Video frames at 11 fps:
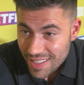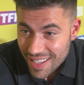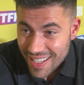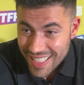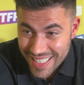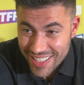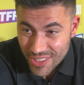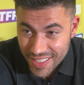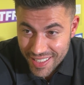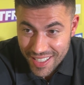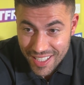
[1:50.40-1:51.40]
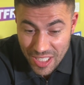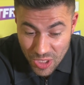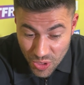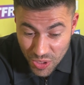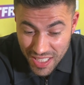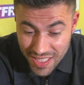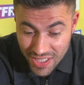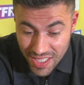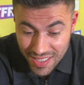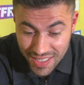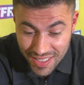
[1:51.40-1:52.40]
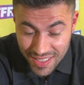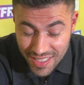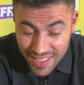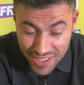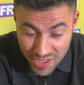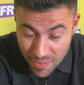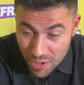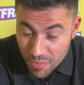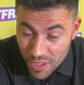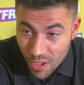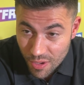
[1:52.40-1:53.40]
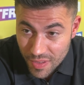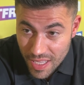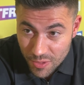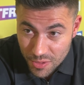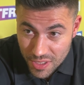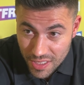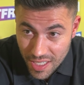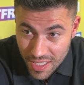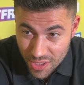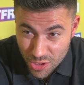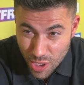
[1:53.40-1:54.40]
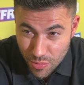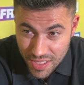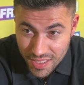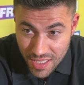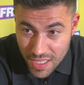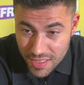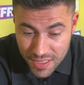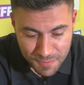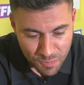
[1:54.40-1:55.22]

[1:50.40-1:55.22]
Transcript: and he took it, and he took his chance, and he stepped up a lot of levels tonight and showed his class.